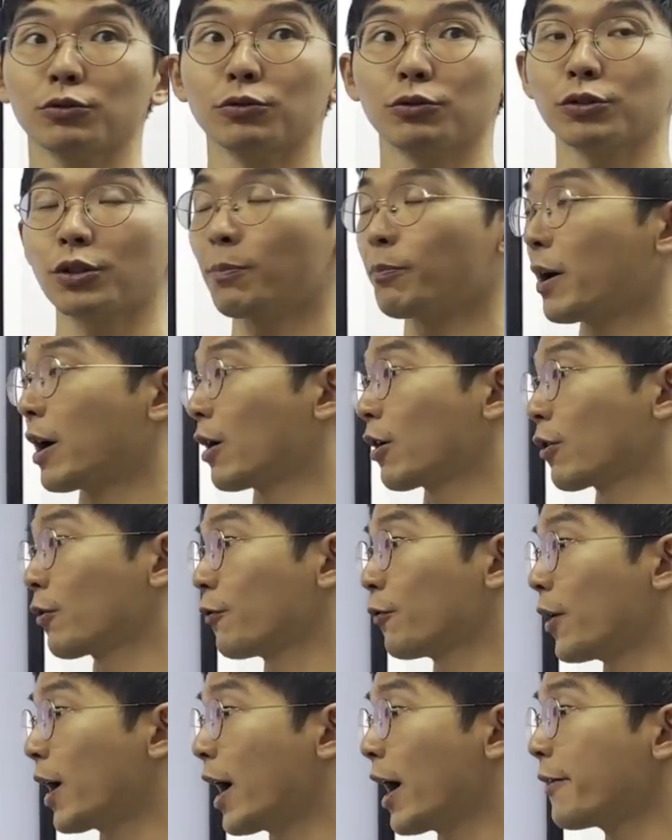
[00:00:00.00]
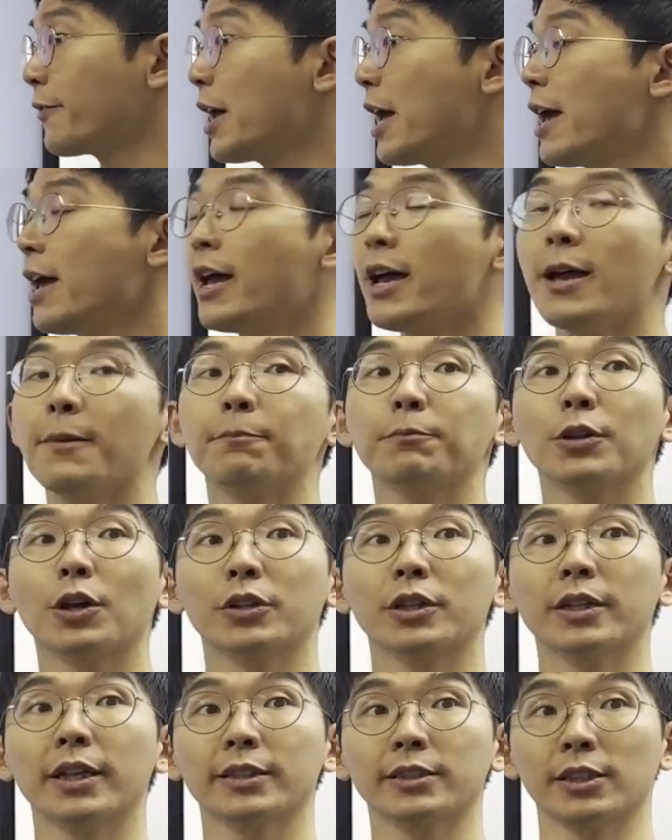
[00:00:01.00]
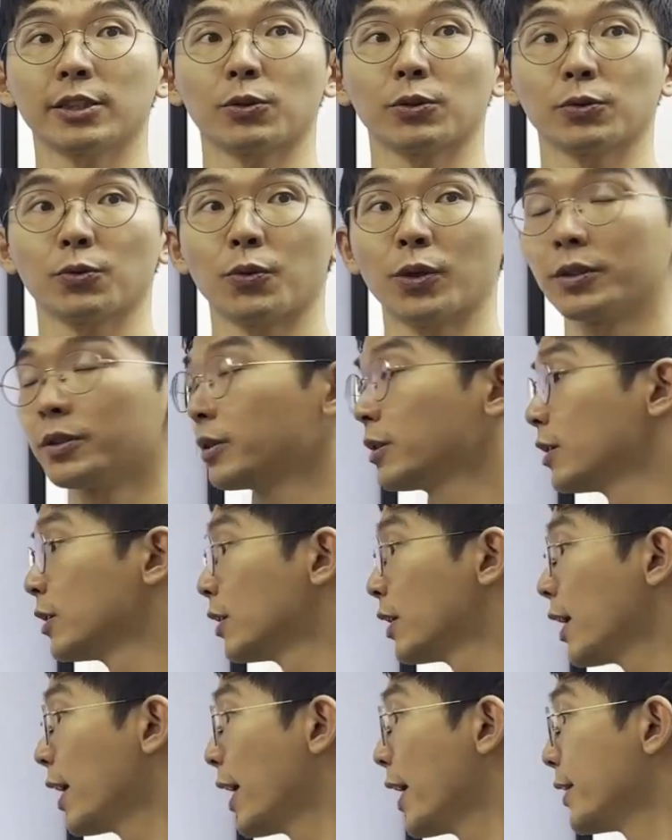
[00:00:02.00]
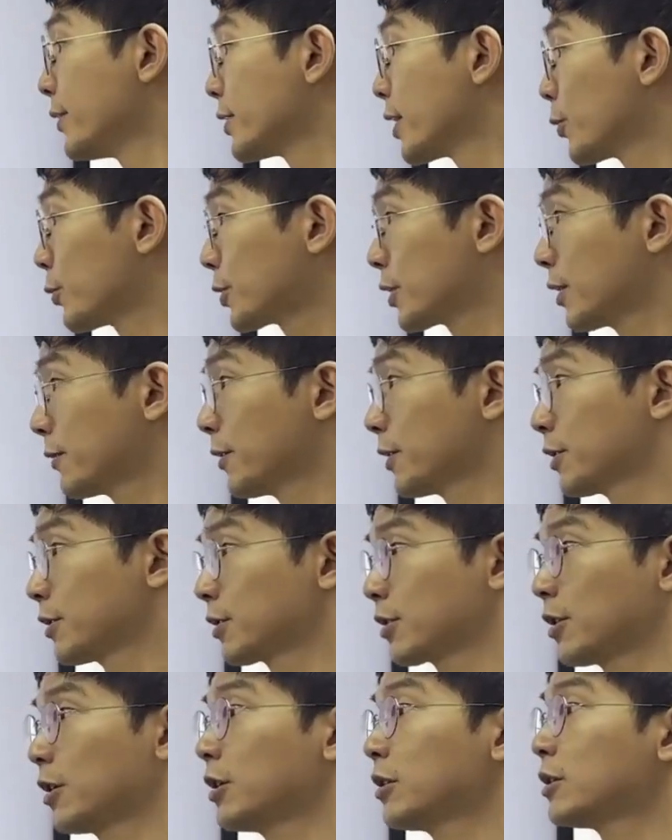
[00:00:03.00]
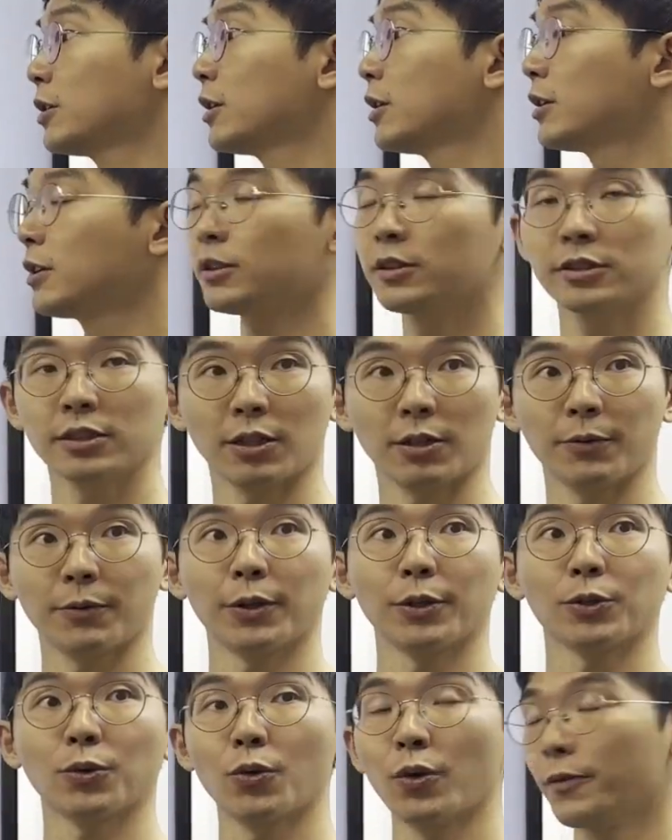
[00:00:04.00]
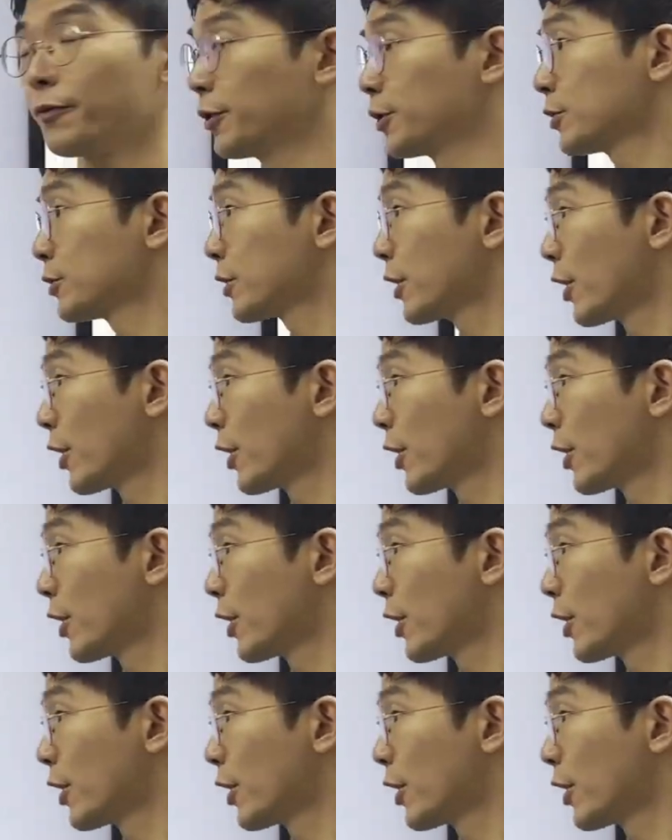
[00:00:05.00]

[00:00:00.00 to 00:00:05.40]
to the power of 5 and plug in x equals 1. And that would give us the sum of all coefficients.